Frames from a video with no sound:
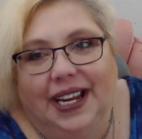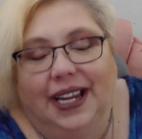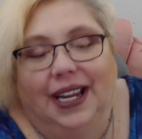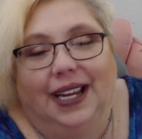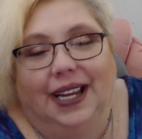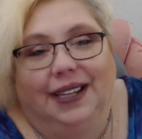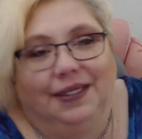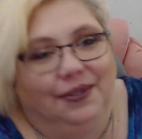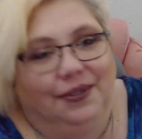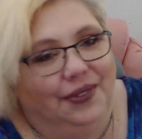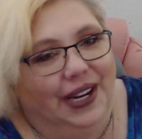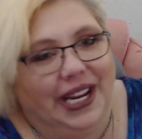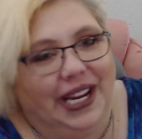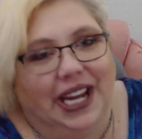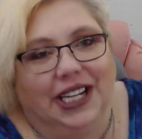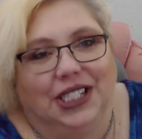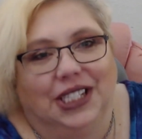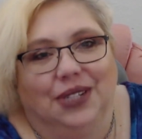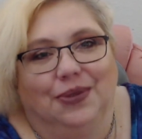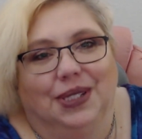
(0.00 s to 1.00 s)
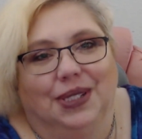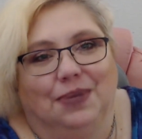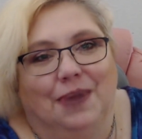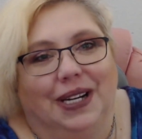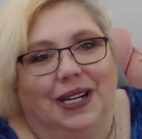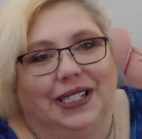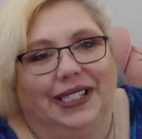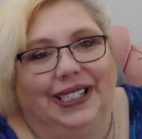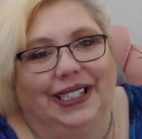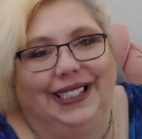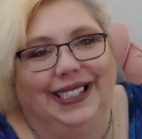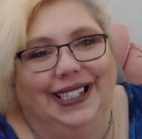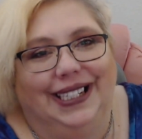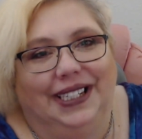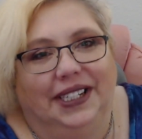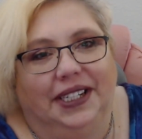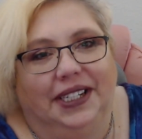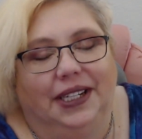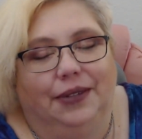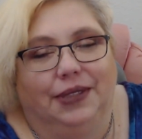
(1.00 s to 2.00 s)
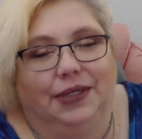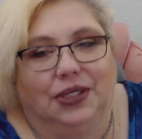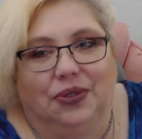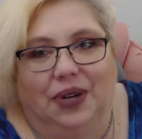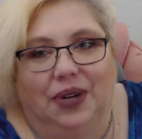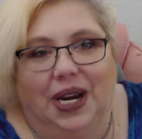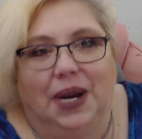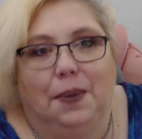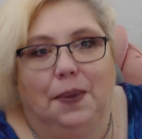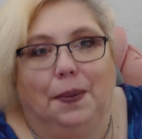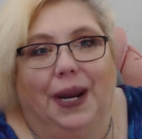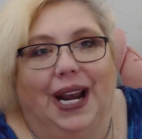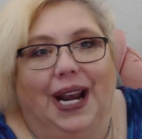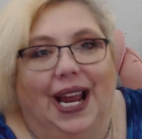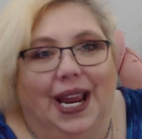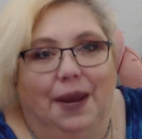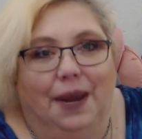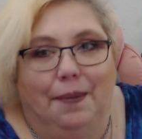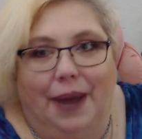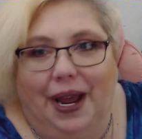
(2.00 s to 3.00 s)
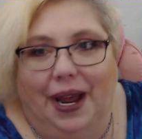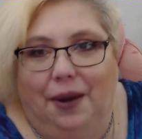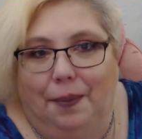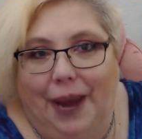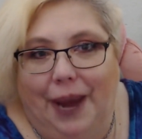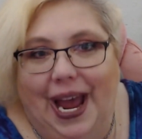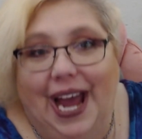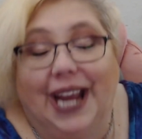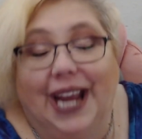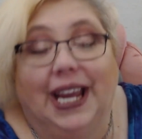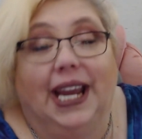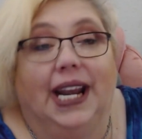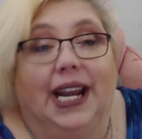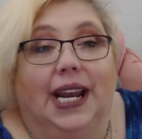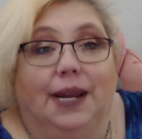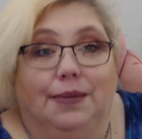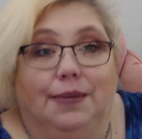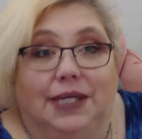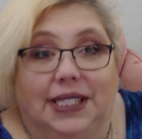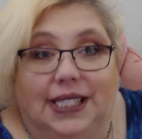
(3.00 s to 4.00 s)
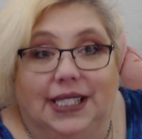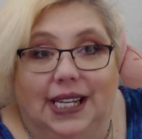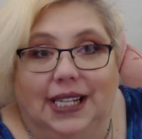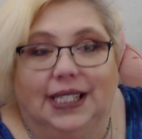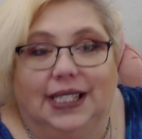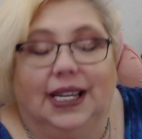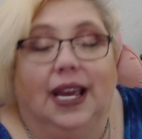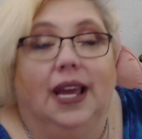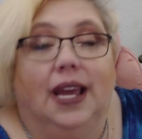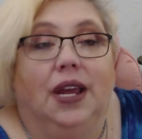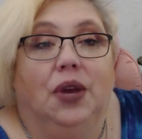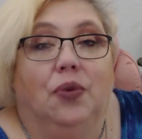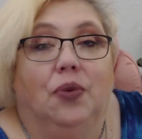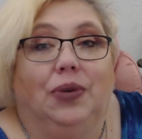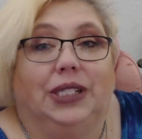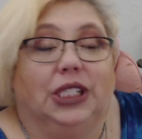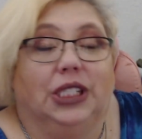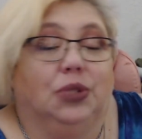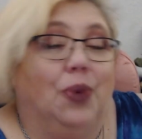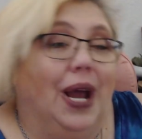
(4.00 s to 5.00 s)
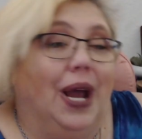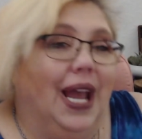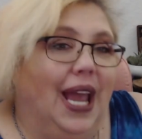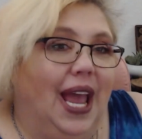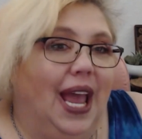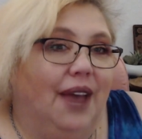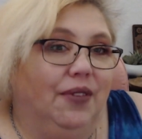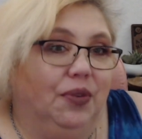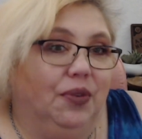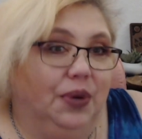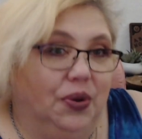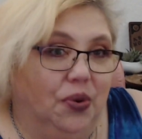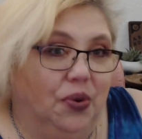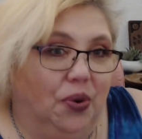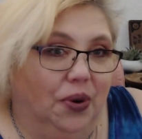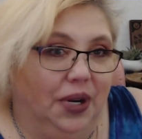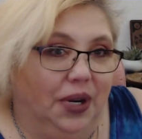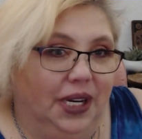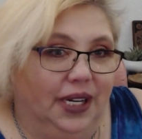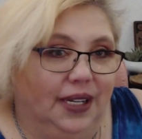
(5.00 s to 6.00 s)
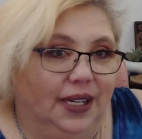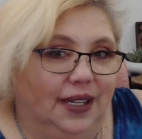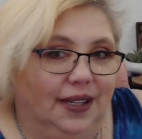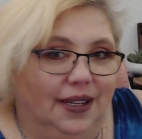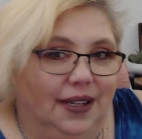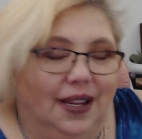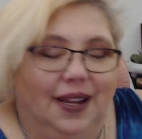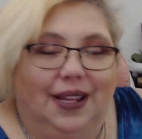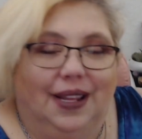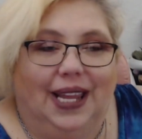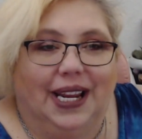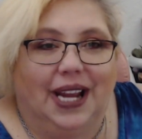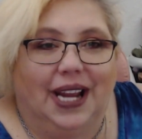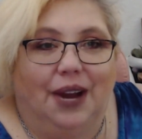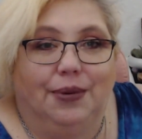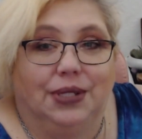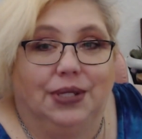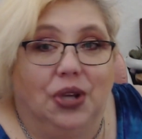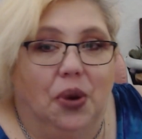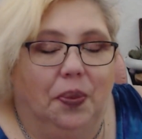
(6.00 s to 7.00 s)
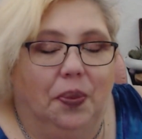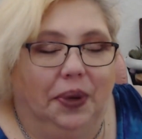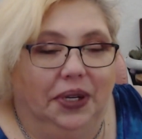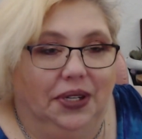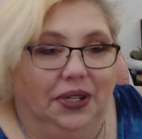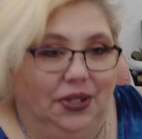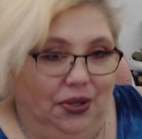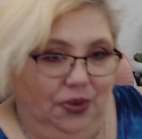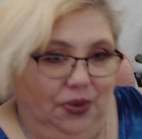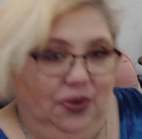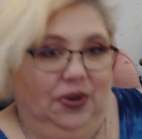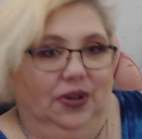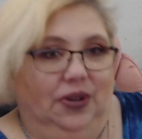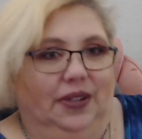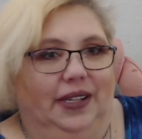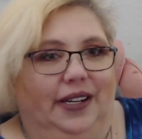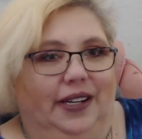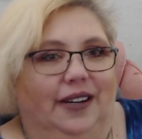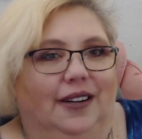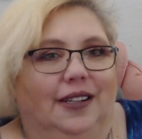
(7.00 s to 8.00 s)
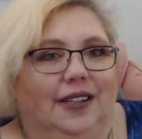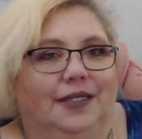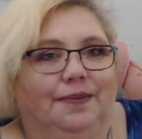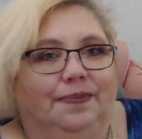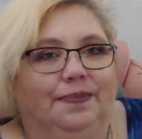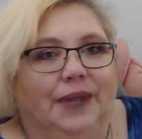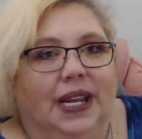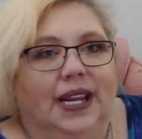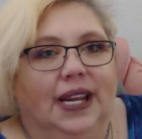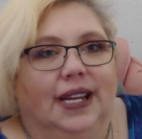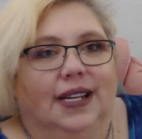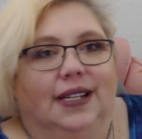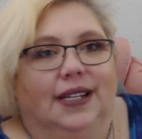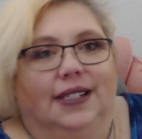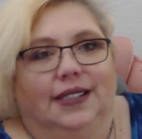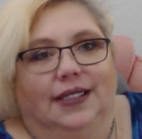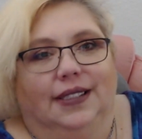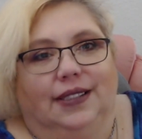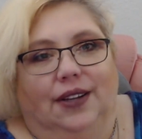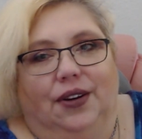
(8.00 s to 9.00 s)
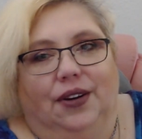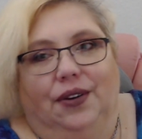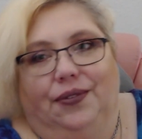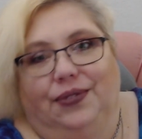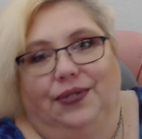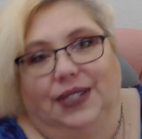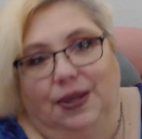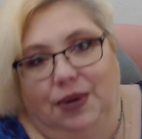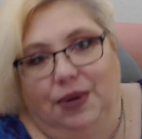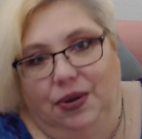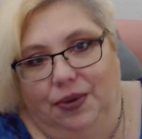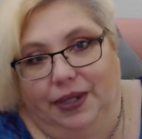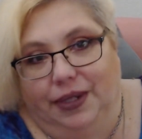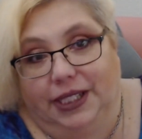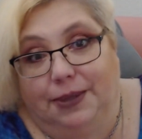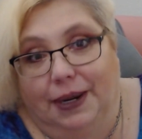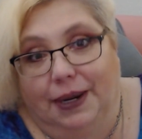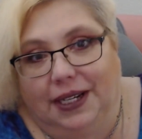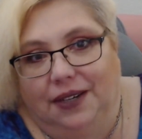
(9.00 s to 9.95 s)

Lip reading: vacation was muchly needed. It was great, but I am bound back and I'm sick, which is why I haven't recorded like I was hoping to do earlier. So if some of you were expecting